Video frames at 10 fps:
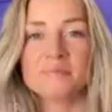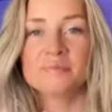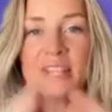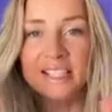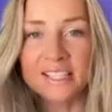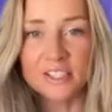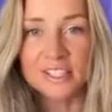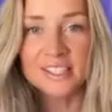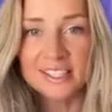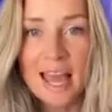Dead
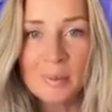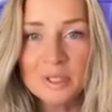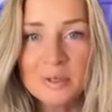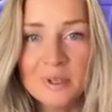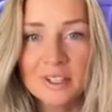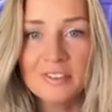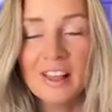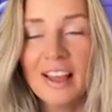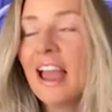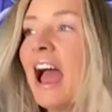serious has happened to me on a
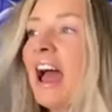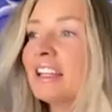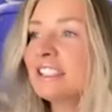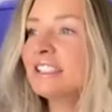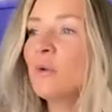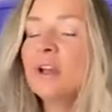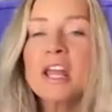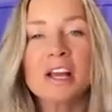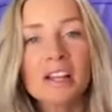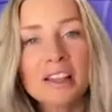flight. I had someone
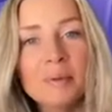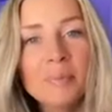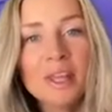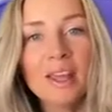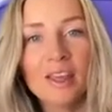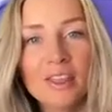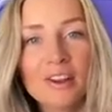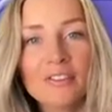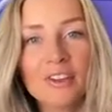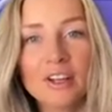clipping
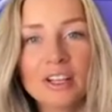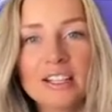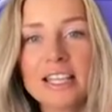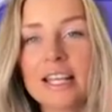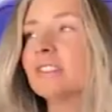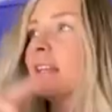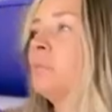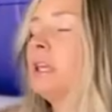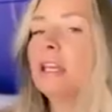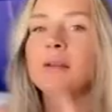their fingernails and it was like
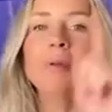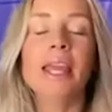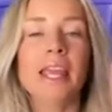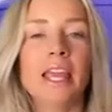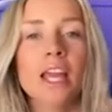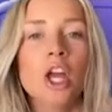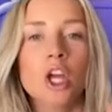bing, bing.